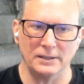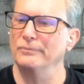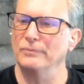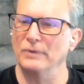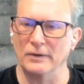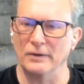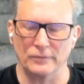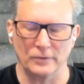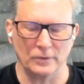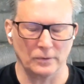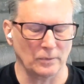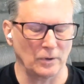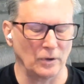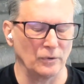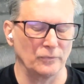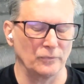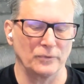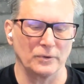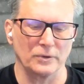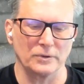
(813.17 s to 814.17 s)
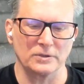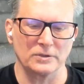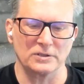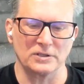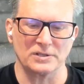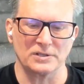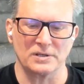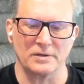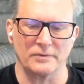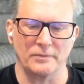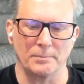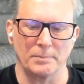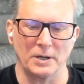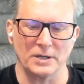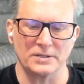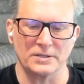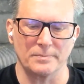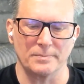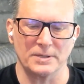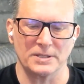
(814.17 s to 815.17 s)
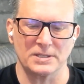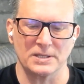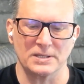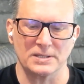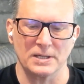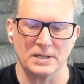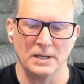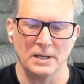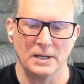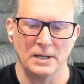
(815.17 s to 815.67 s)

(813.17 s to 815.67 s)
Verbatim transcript: you know, for grow for just different parts of business,